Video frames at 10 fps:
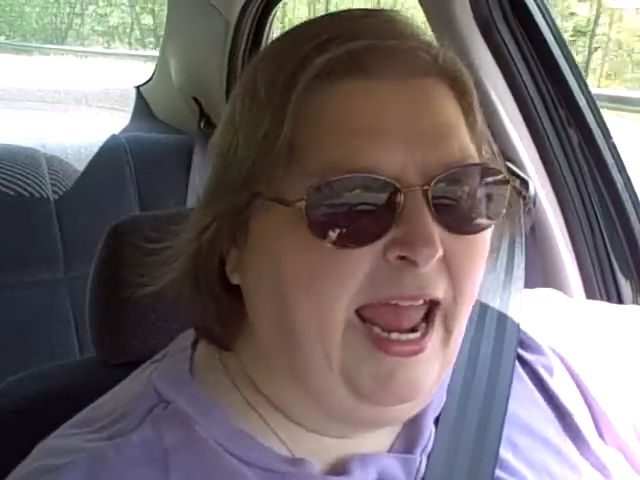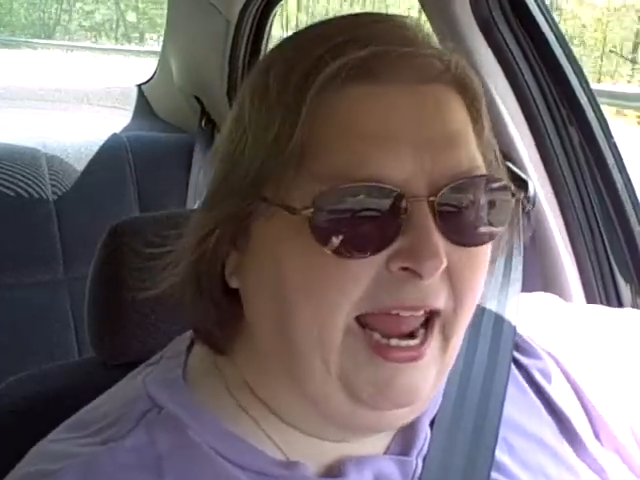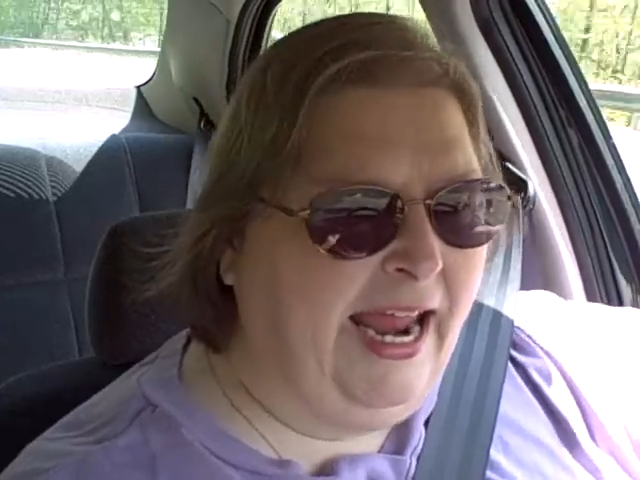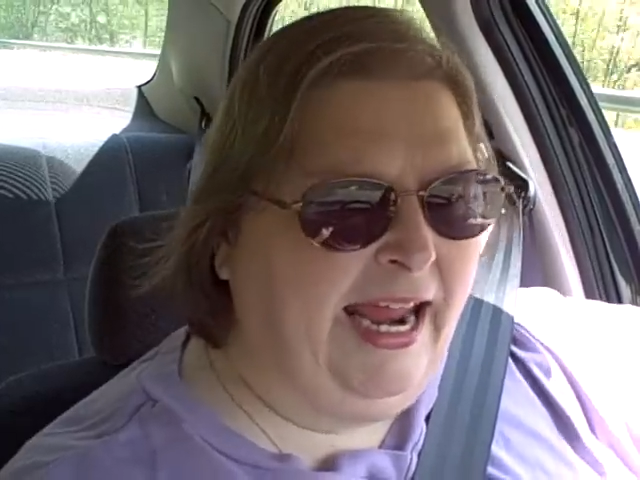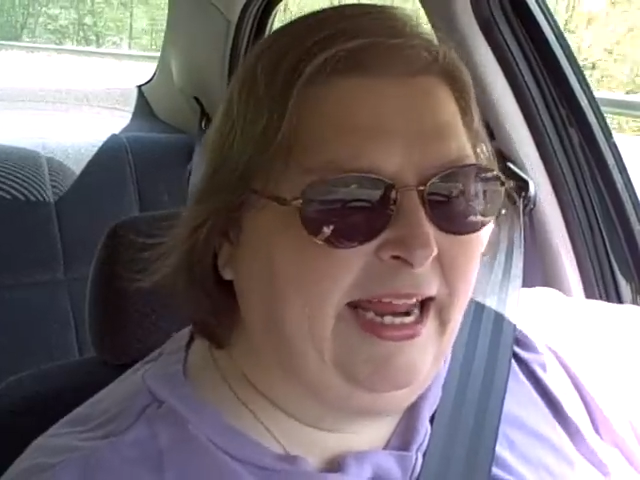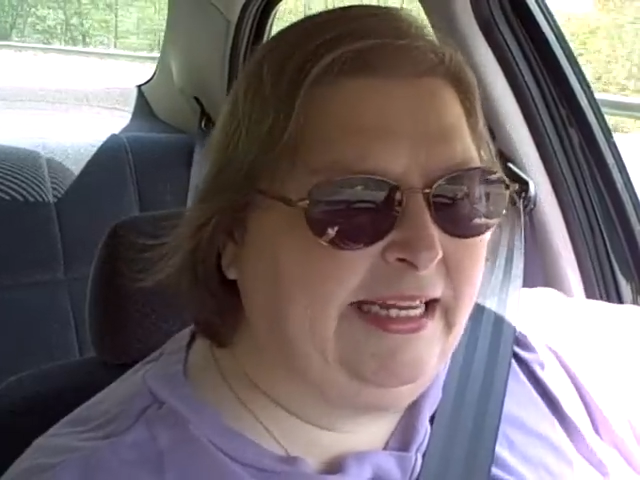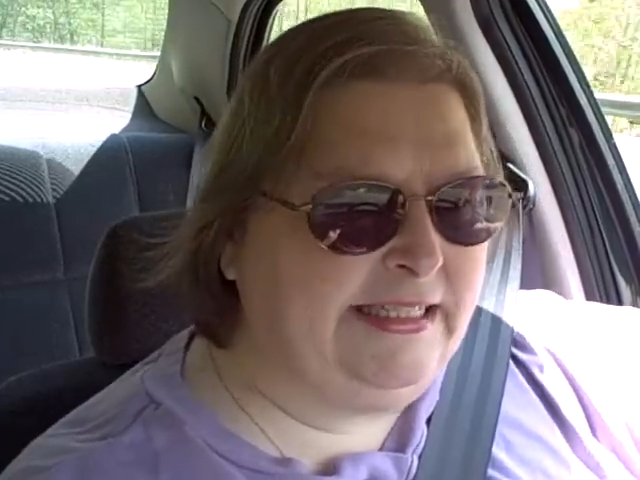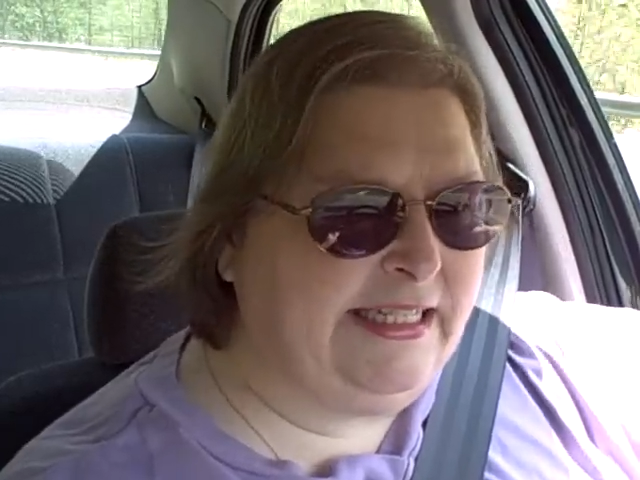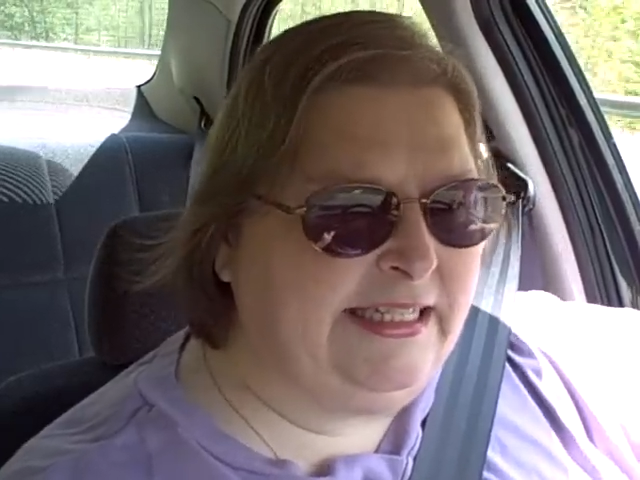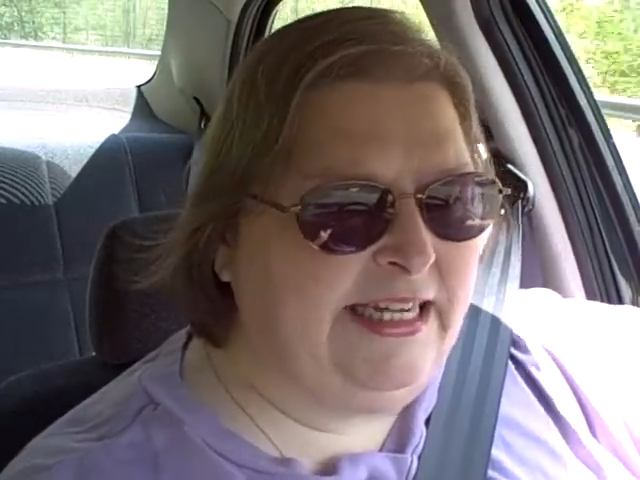
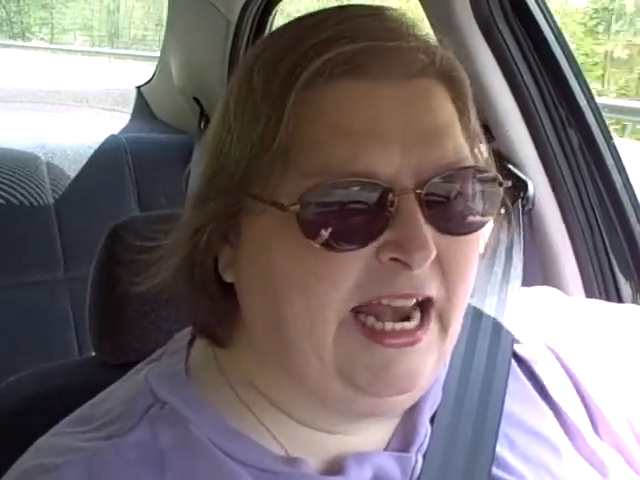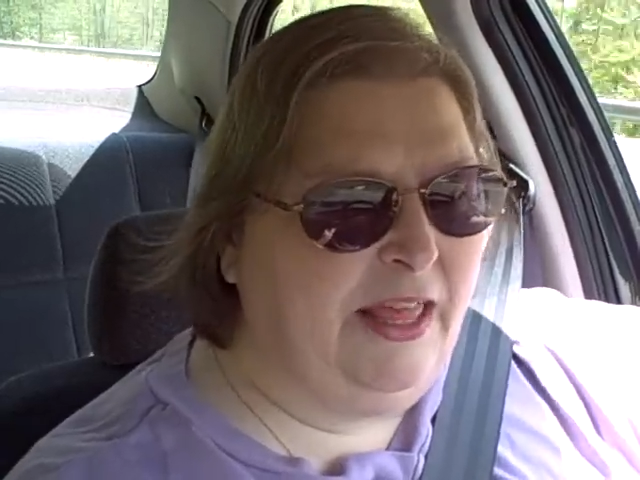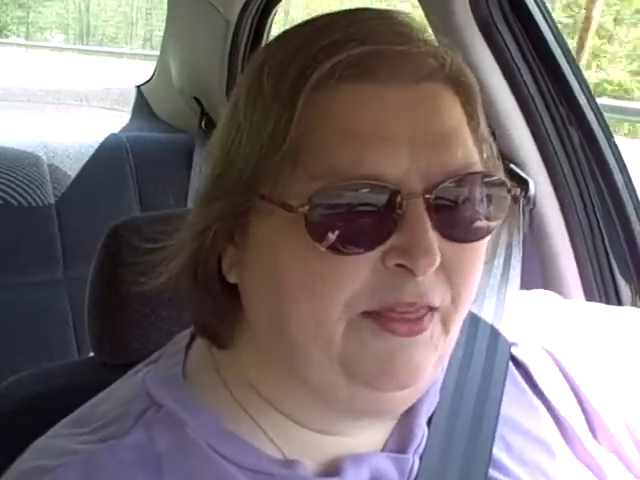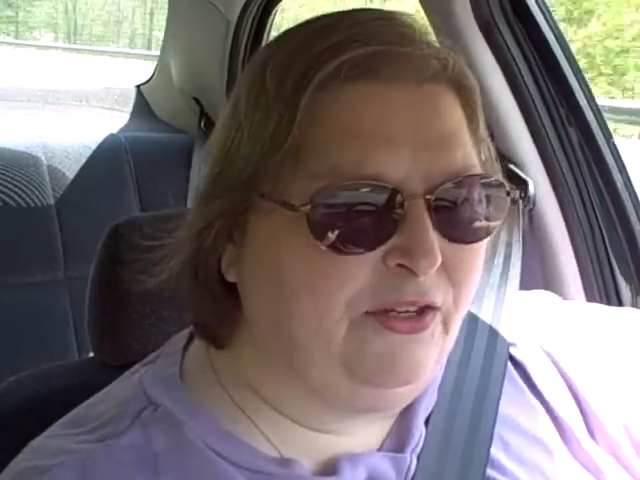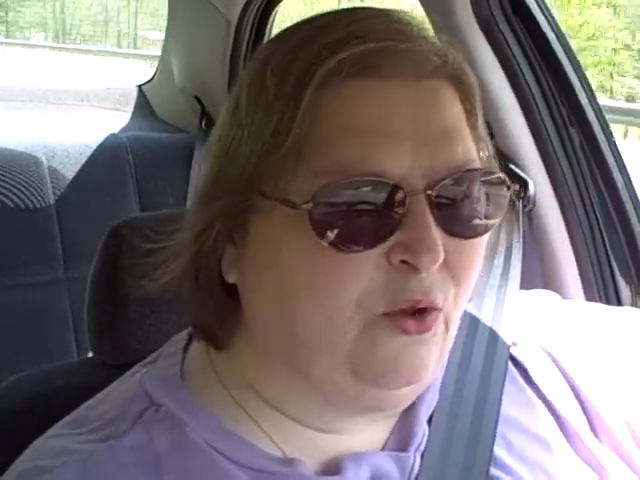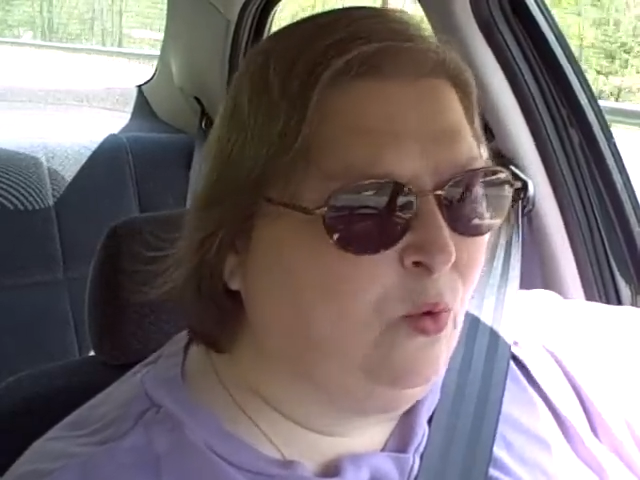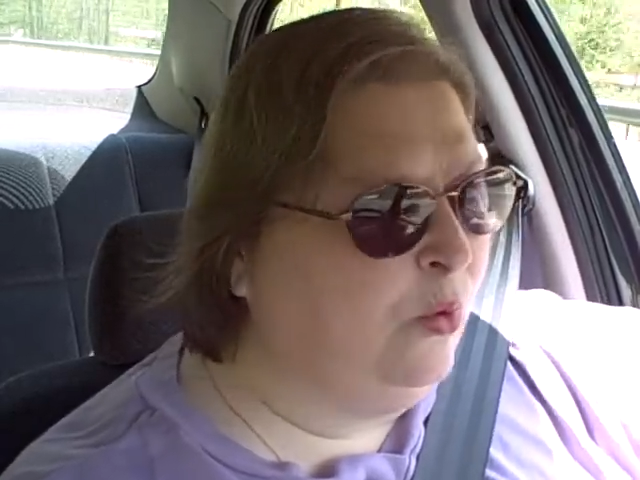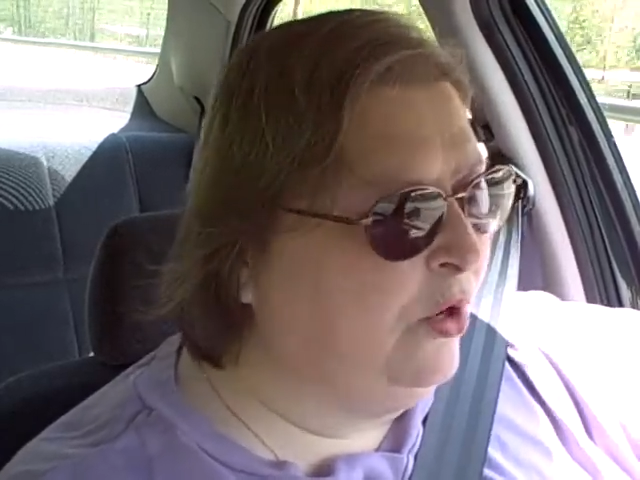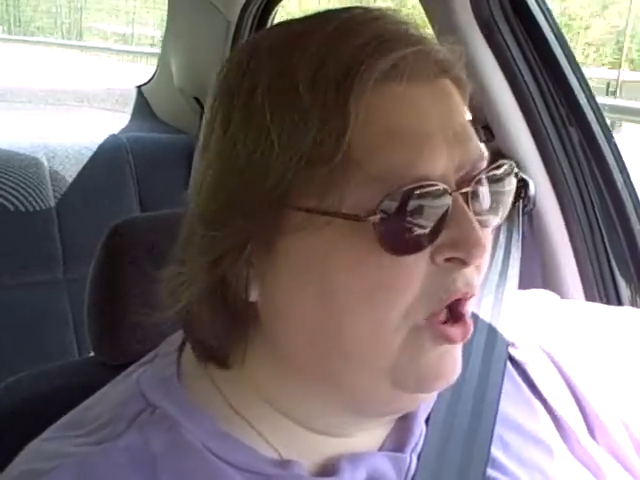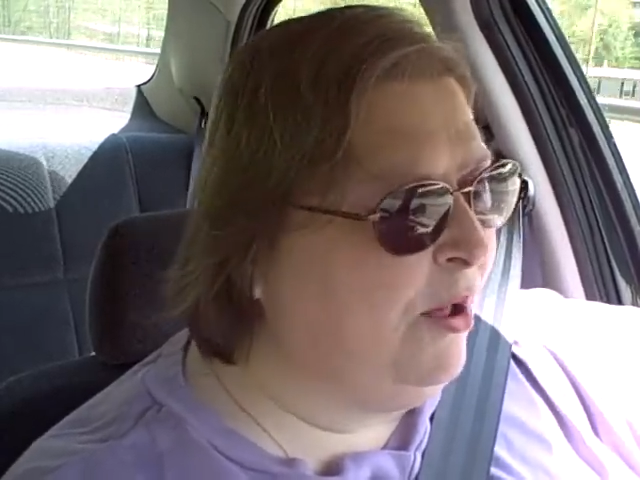and none of the
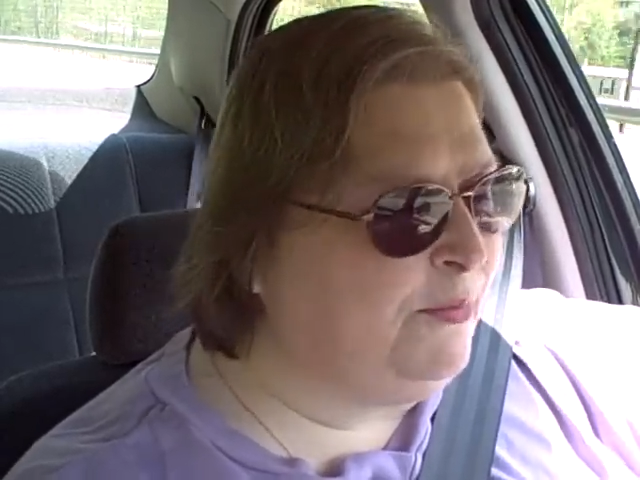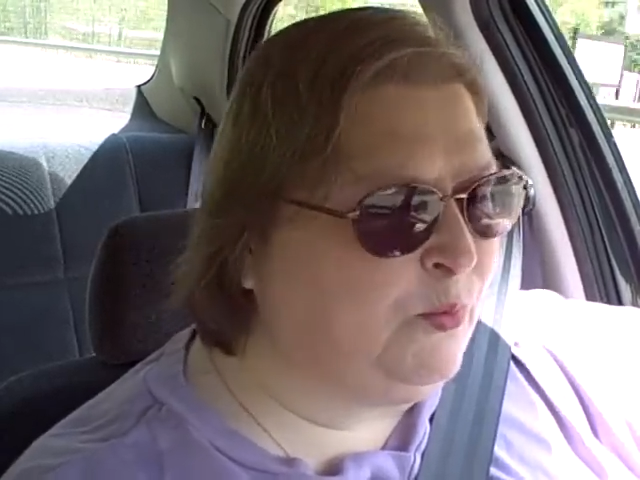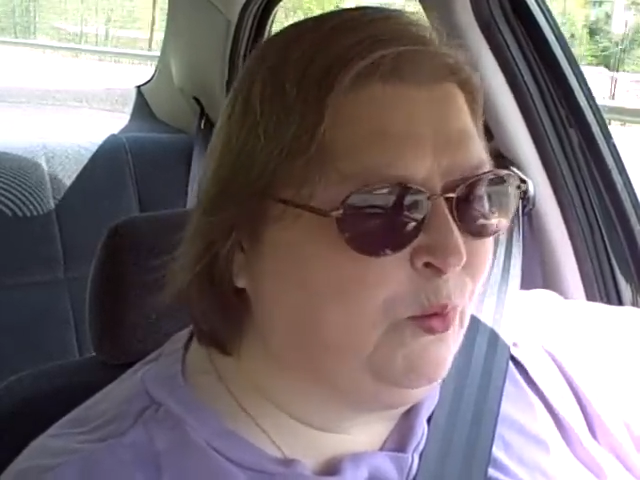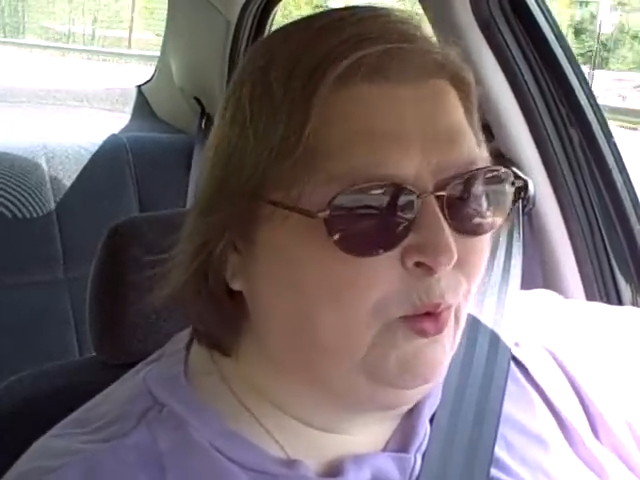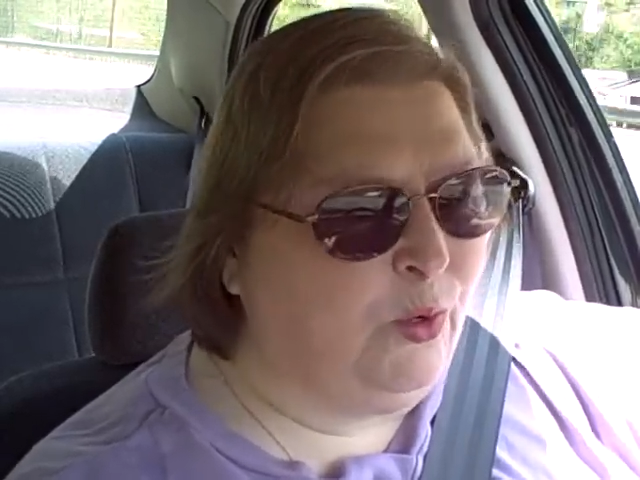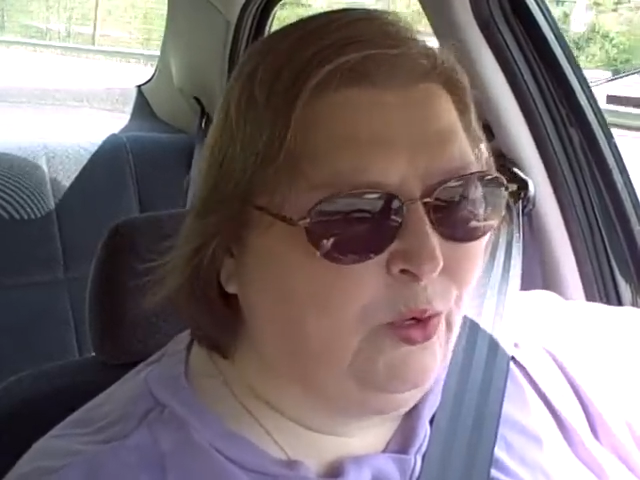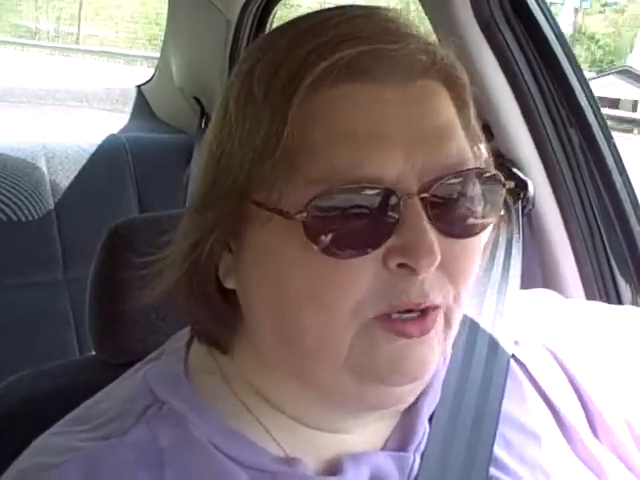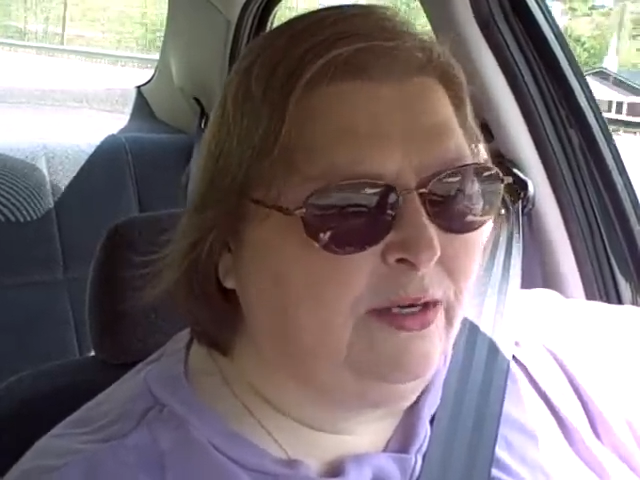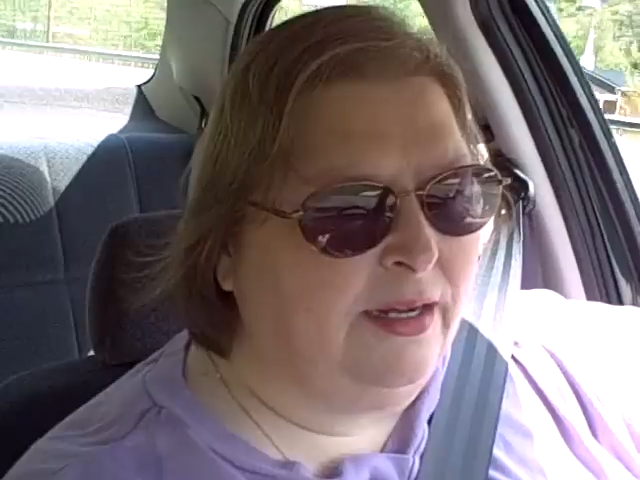doorknobs work,